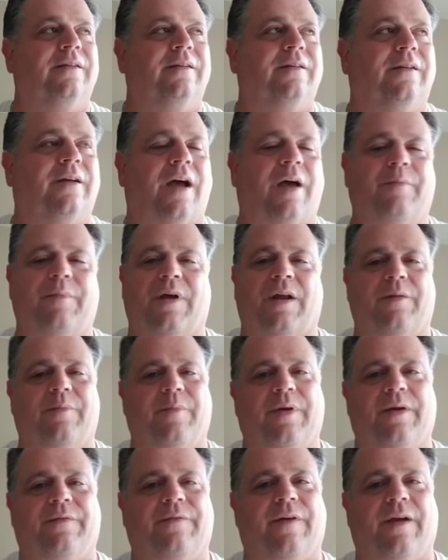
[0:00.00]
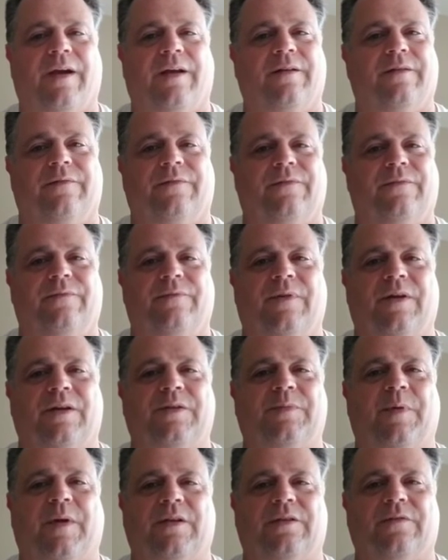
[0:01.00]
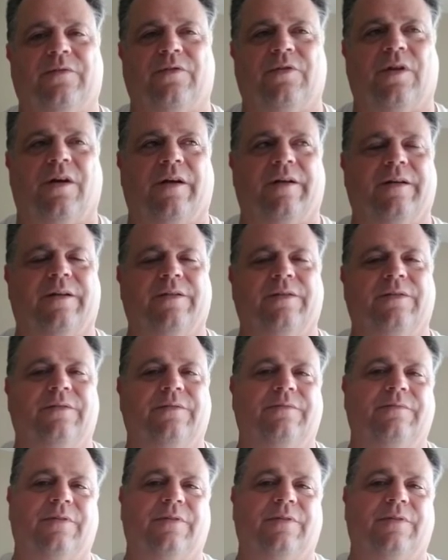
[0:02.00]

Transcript: I'm not a big fan of expensive shotguns.